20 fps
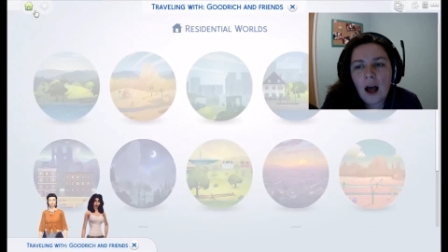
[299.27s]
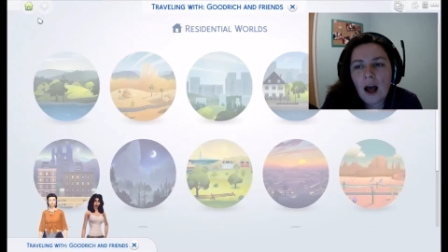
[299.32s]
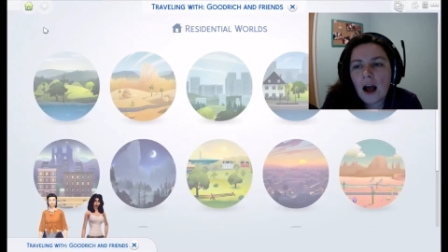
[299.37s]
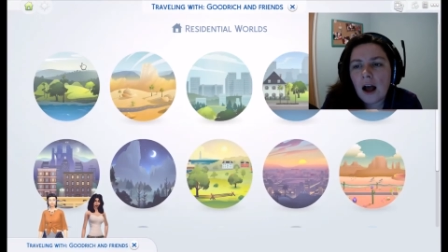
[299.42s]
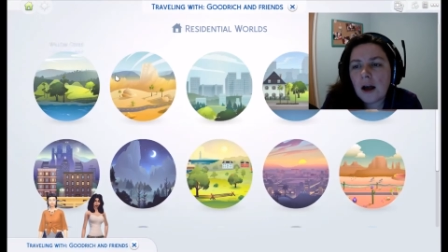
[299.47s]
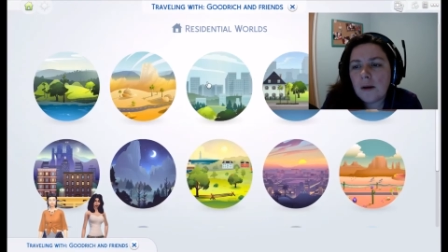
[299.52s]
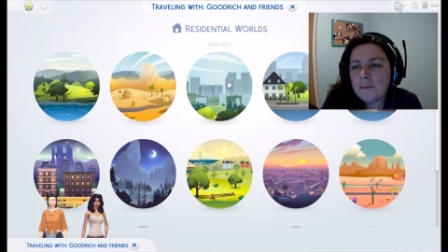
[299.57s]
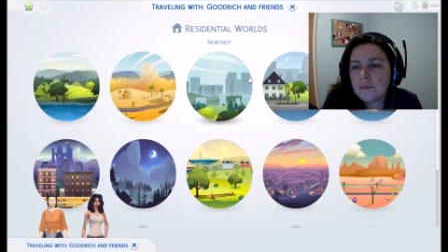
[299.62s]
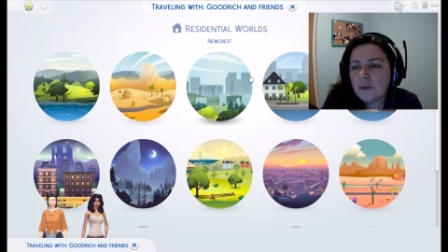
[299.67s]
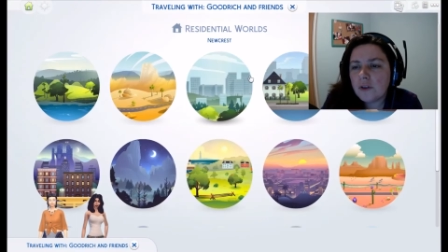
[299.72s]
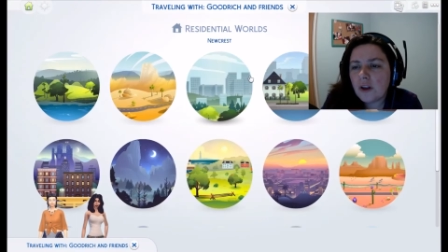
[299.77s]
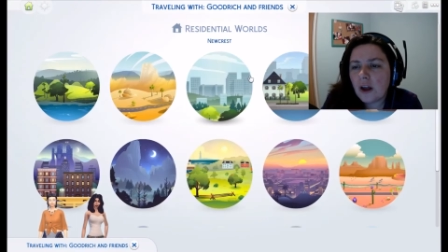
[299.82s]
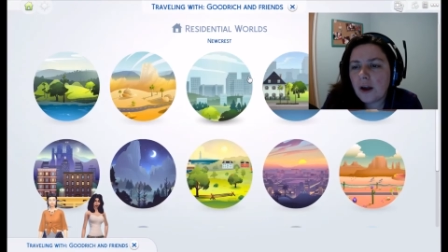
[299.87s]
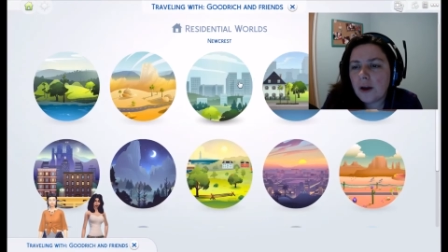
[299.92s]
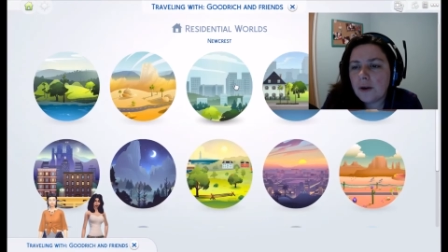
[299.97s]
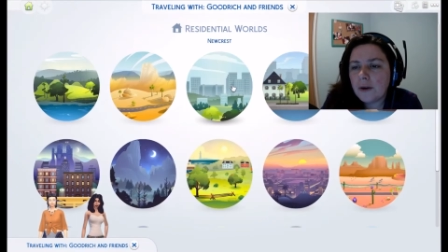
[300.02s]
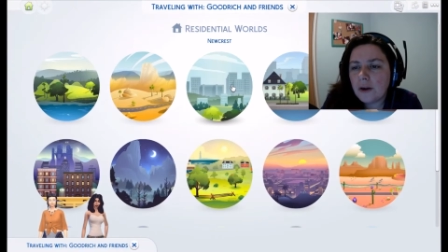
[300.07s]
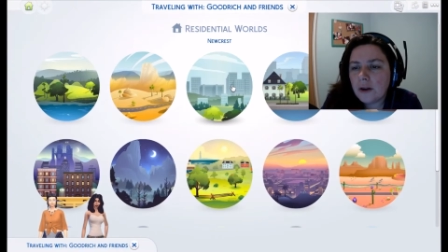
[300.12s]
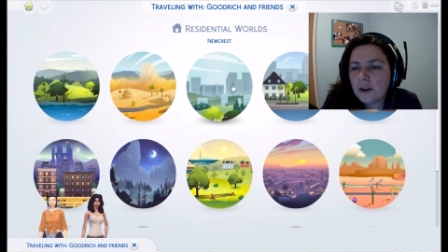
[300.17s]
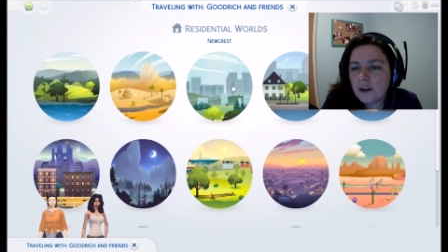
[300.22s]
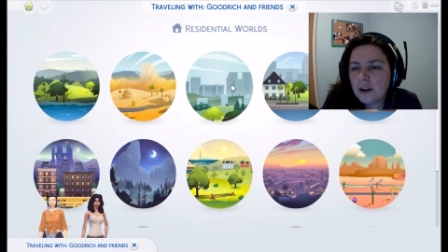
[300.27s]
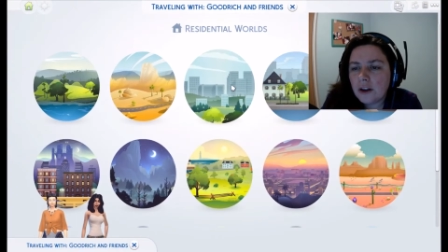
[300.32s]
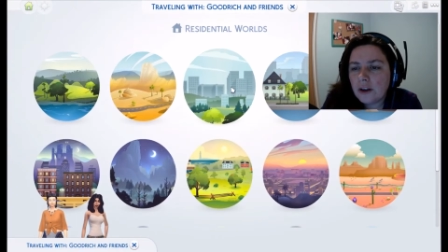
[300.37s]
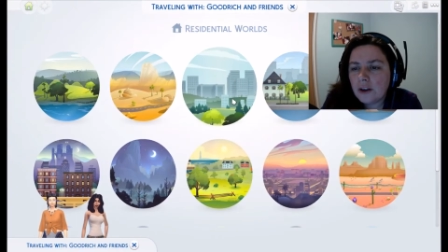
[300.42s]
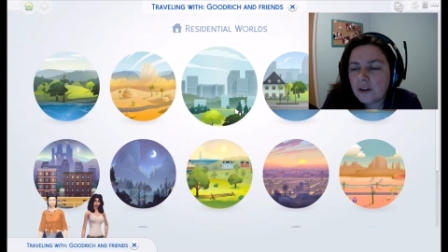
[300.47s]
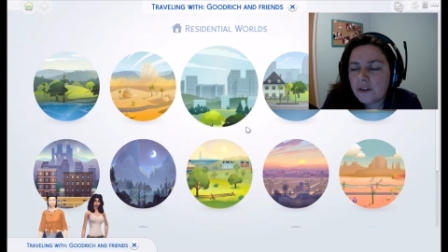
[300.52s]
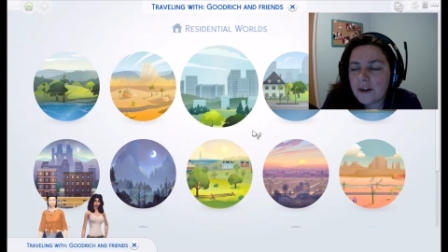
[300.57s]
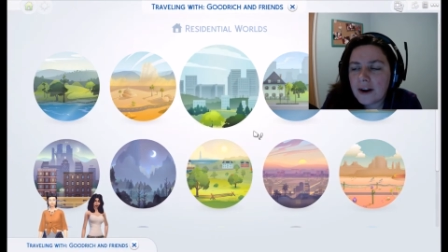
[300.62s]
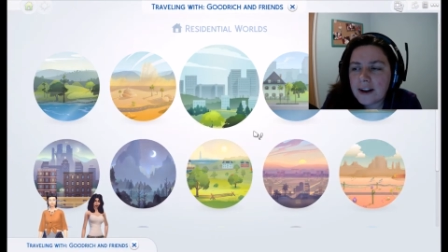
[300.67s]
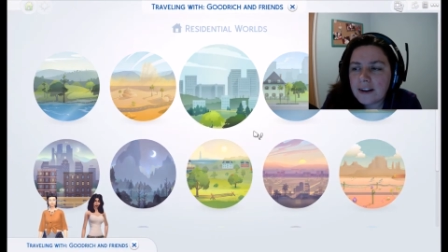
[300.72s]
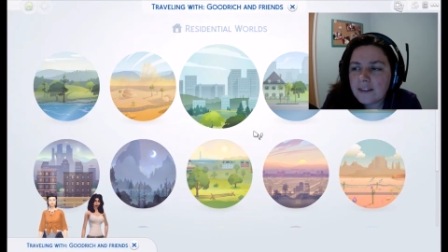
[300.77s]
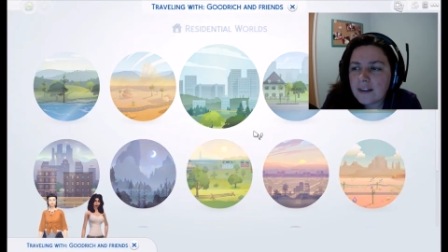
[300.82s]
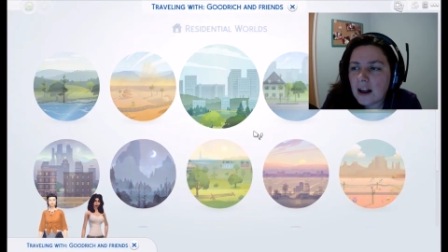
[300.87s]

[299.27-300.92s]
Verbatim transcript: Um, so Newcrest,